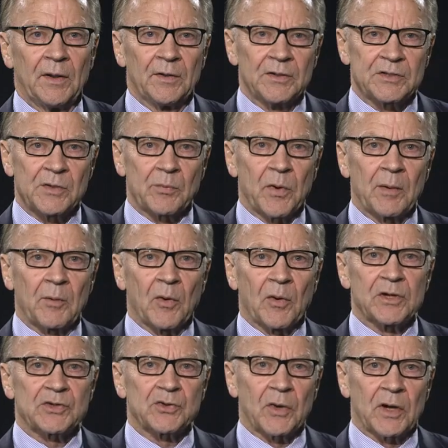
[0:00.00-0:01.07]
The Supreme
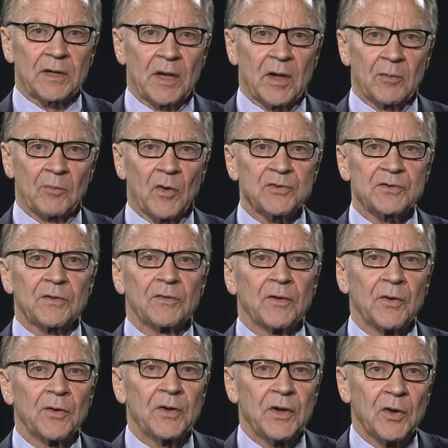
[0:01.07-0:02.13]
Court struck down most of the
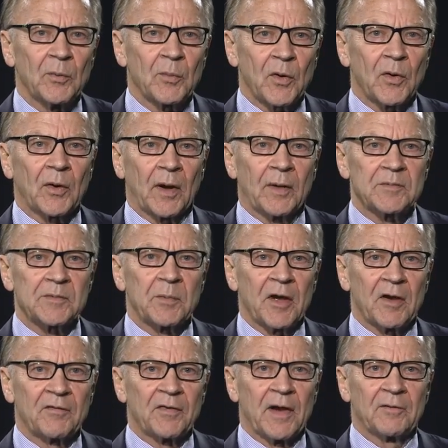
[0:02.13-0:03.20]
New Deal programs
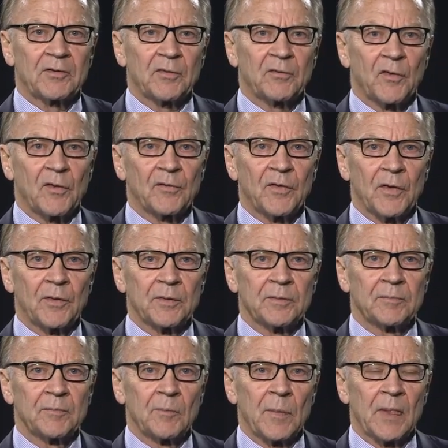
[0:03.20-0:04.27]
by a 5-4 vote,
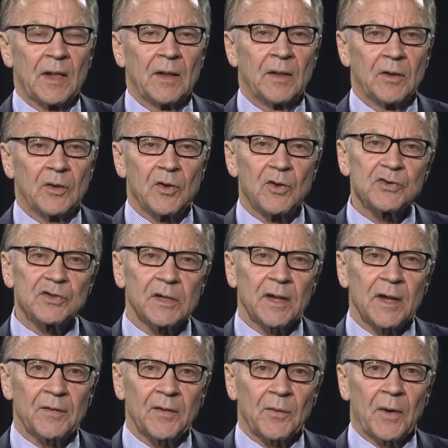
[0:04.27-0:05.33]

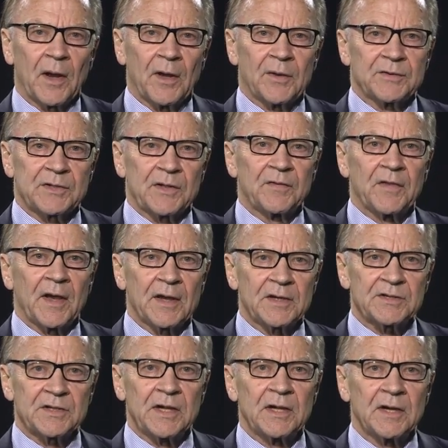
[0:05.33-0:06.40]
usually on the grounds that they
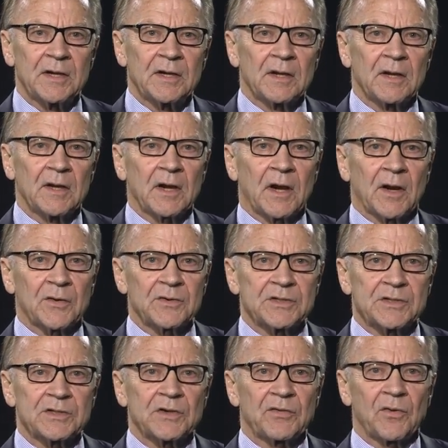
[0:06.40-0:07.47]
exceeded
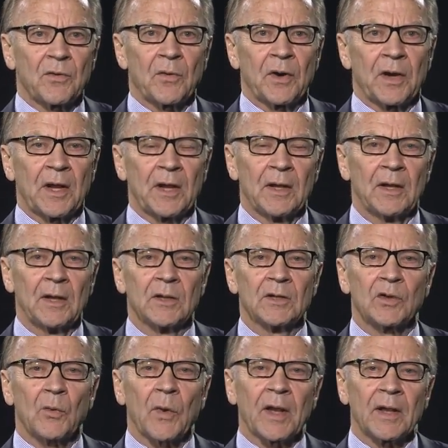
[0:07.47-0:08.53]
Congress's authority
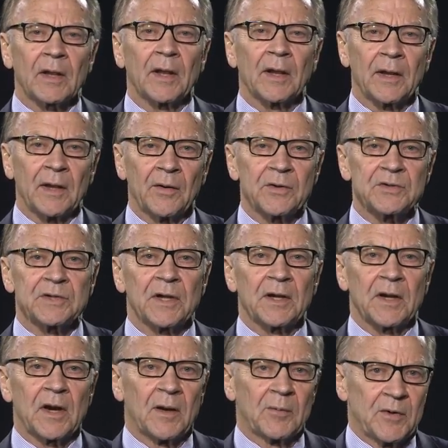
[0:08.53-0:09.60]
to regulate
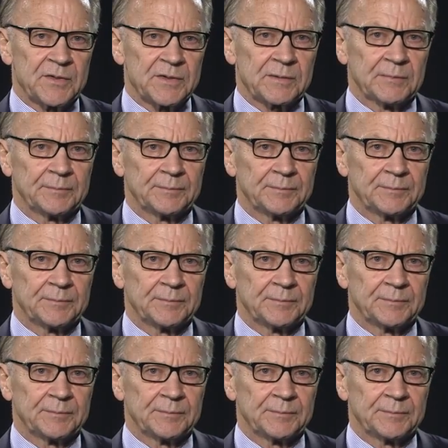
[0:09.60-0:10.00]
interstate commerce.